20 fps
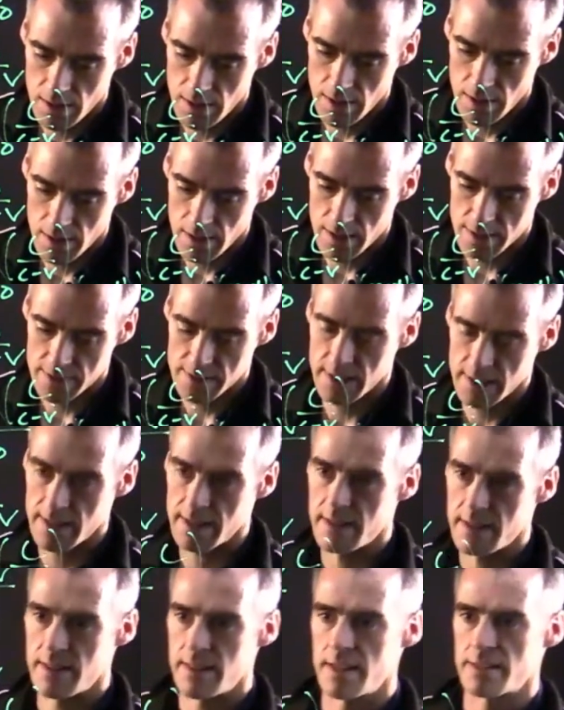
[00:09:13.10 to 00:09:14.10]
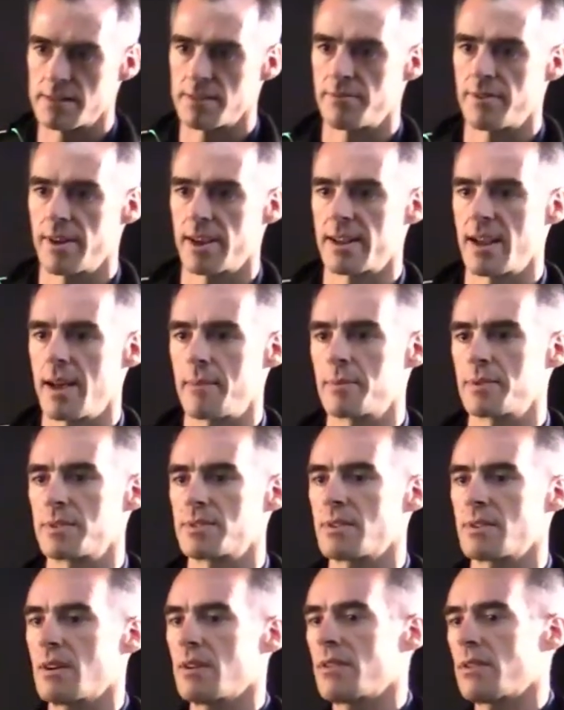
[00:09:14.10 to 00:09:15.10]
because this effect happens
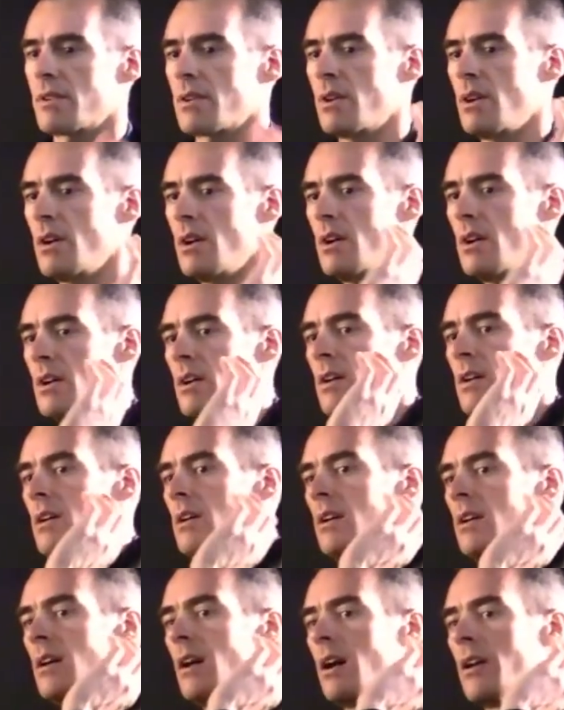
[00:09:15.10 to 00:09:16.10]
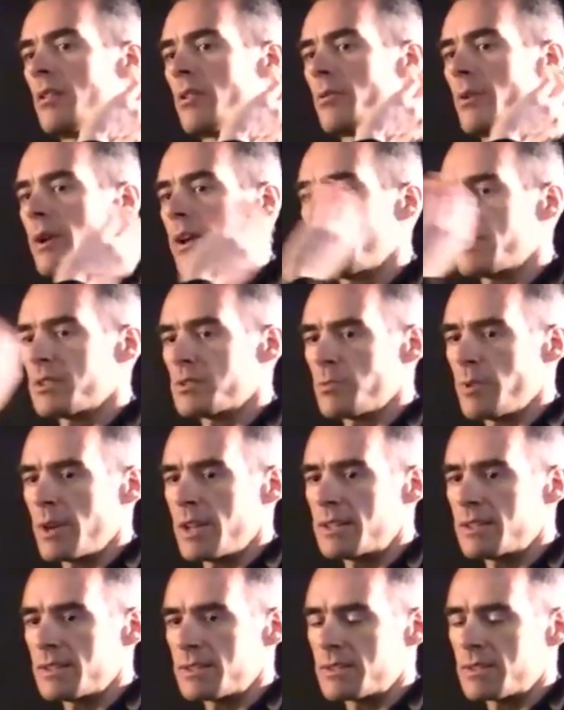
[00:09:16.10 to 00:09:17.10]
on the, on the radar's way
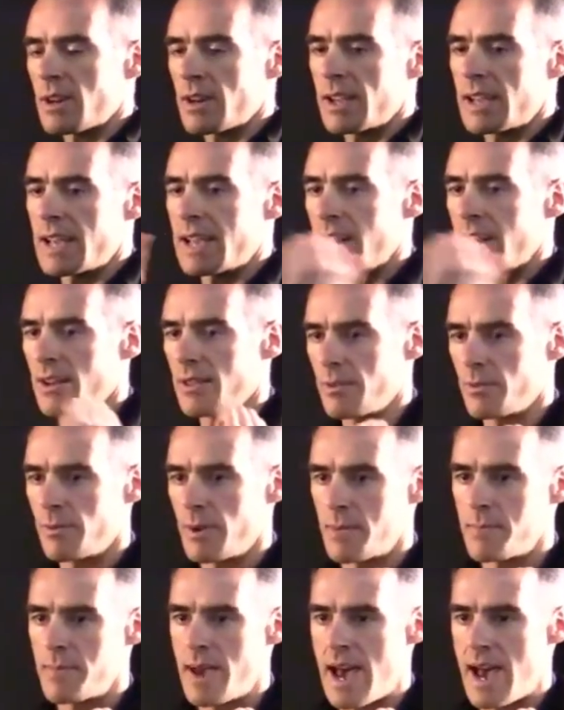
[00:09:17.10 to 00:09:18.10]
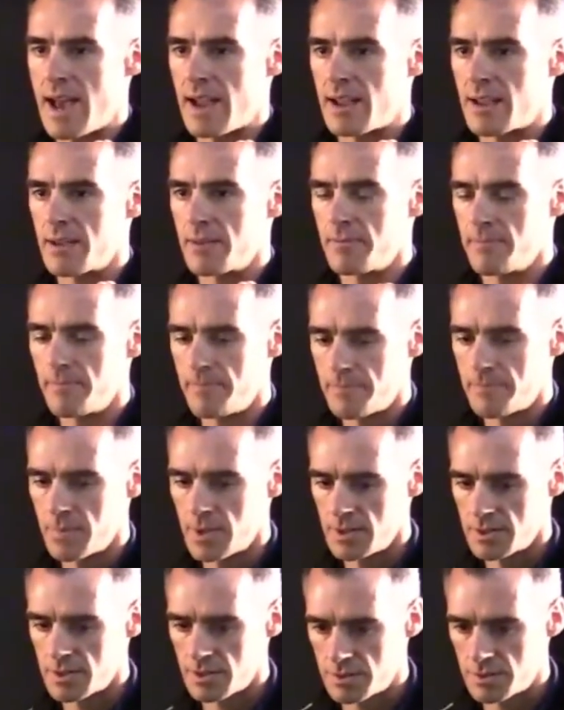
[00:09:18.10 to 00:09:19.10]
to the target and on the way back.
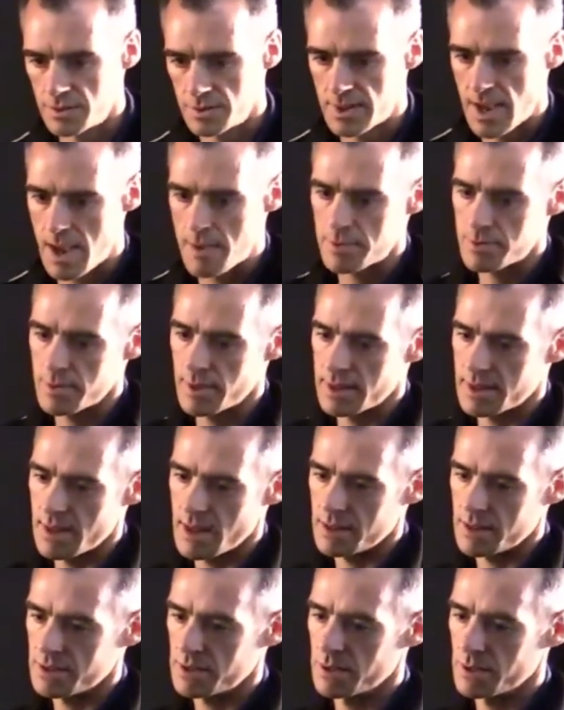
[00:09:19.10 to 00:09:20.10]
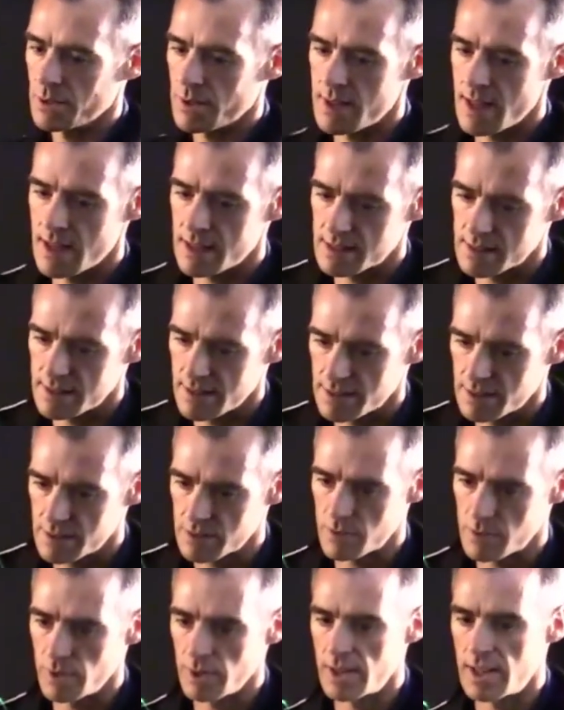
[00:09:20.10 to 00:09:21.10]
So two times we get that 2, and that's, this is
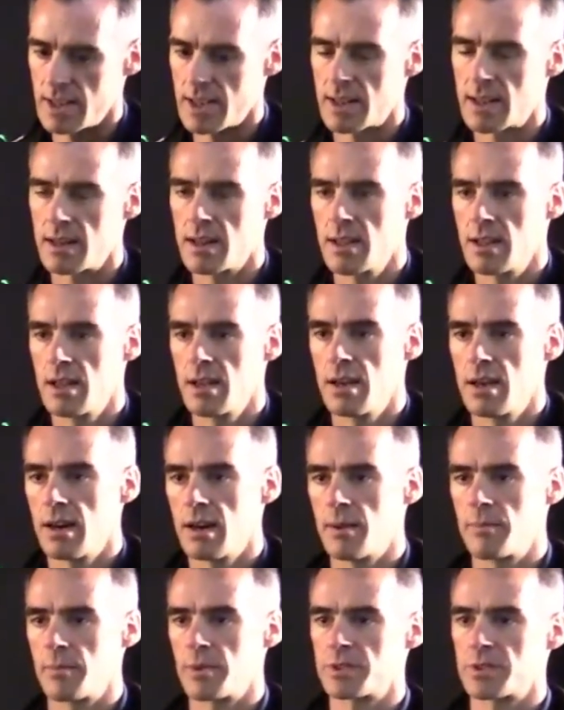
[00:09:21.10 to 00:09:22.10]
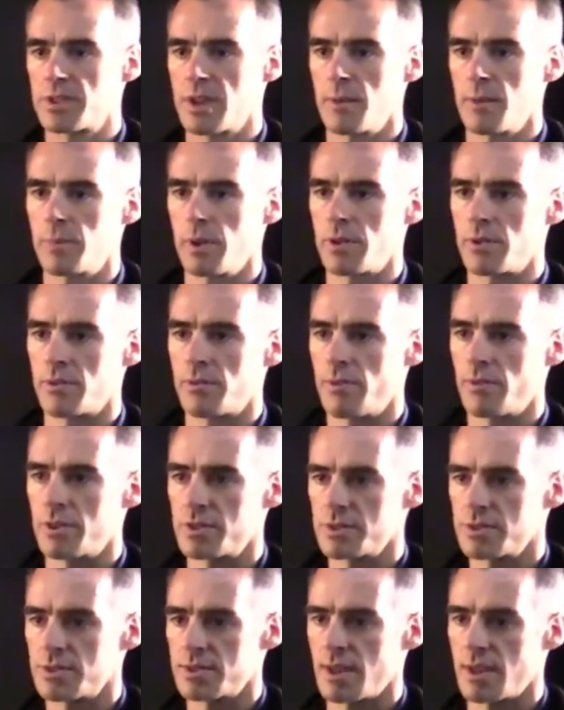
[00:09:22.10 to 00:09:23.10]
really it. Um, there's a couple other
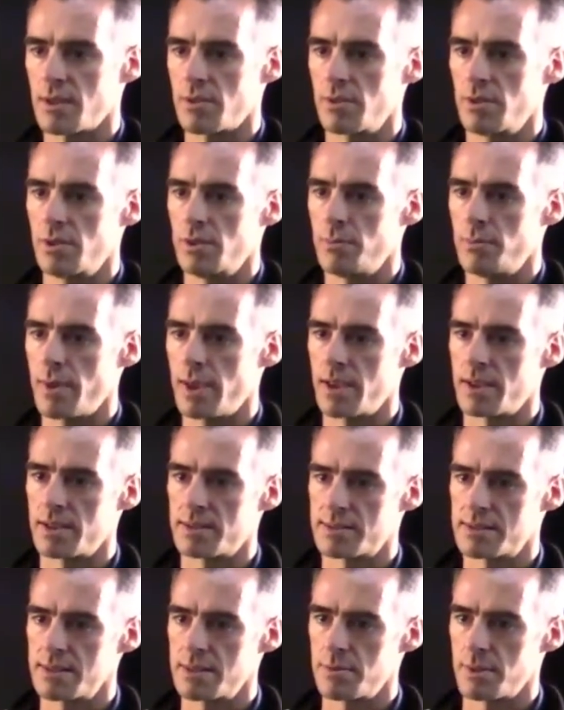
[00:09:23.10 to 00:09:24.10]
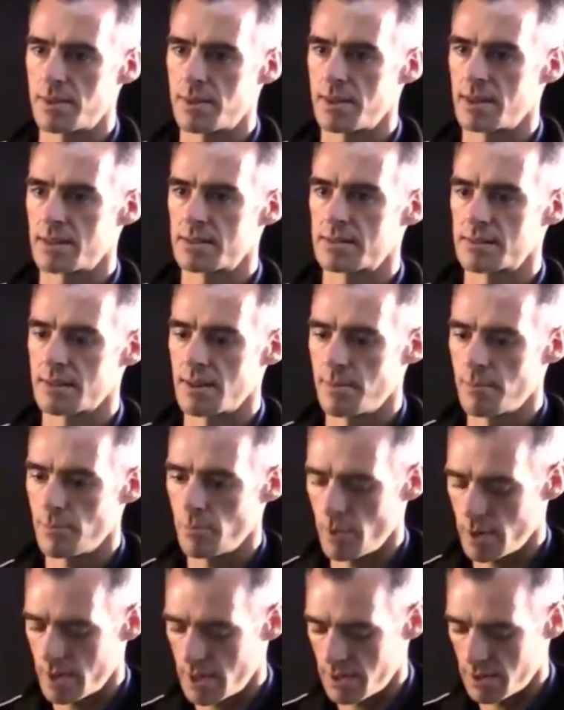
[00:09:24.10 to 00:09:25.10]
versions that you may see with this. Um,
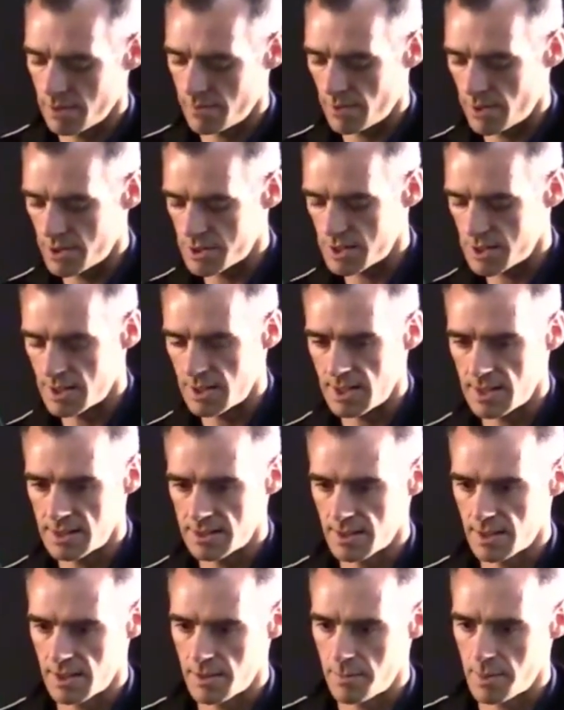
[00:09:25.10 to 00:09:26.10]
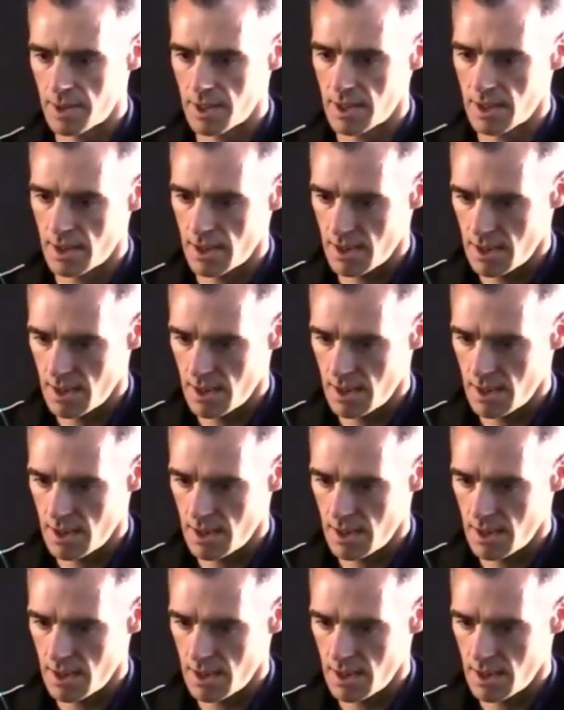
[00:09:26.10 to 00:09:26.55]
one other version is going to be